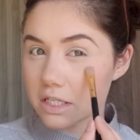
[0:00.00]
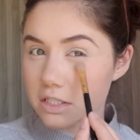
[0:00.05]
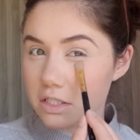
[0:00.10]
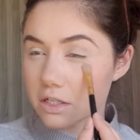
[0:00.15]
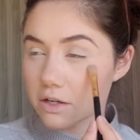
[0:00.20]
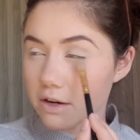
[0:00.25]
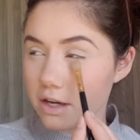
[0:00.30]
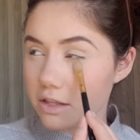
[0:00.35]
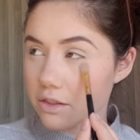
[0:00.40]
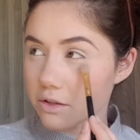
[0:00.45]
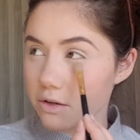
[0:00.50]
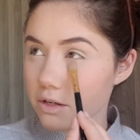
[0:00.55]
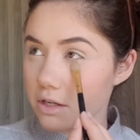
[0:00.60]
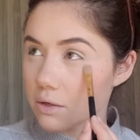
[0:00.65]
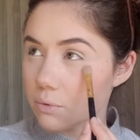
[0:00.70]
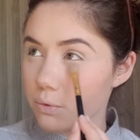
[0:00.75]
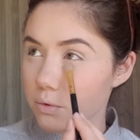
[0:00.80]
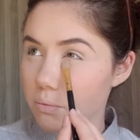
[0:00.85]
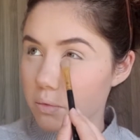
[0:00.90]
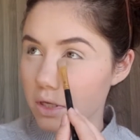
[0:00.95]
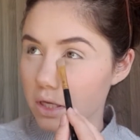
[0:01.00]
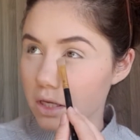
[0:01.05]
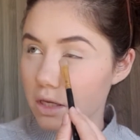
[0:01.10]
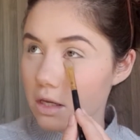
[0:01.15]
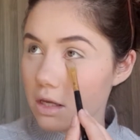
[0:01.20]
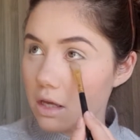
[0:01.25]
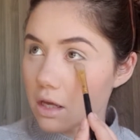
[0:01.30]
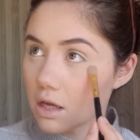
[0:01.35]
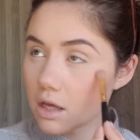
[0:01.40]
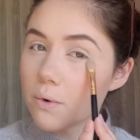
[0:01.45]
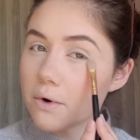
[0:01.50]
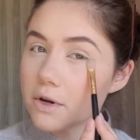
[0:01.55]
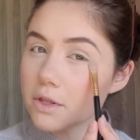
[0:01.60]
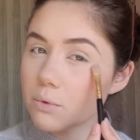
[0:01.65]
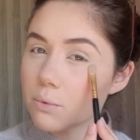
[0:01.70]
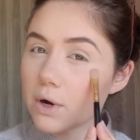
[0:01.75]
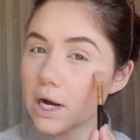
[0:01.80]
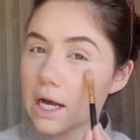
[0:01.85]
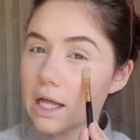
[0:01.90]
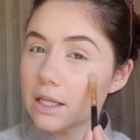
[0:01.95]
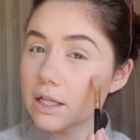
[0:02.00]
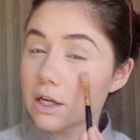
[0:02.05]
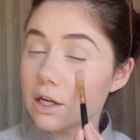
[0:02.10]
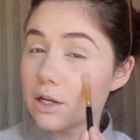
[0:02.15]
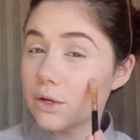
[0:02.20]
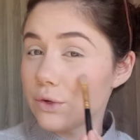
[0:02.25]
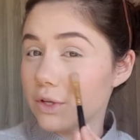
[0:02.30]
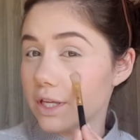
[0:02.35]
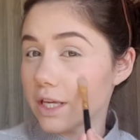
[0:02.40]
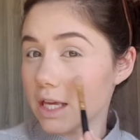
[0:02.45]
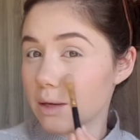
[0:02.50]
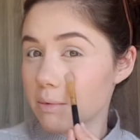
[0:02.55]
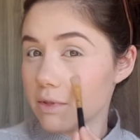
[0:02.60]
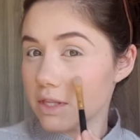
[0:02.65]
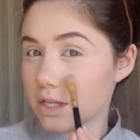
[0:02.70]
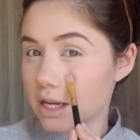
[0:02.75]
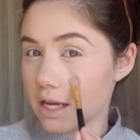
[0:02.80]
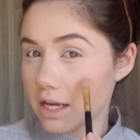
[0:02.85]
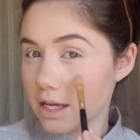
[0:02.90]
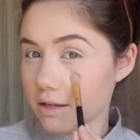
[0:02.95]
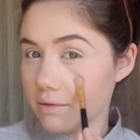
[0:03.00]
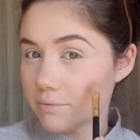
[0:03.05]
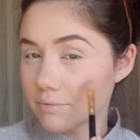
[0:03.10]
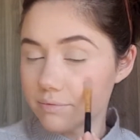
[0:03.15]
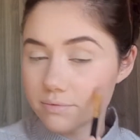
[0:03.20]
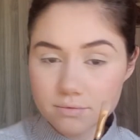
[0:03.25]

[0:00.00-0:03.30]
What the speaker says: so I thought it would be worthwhile including him in the day.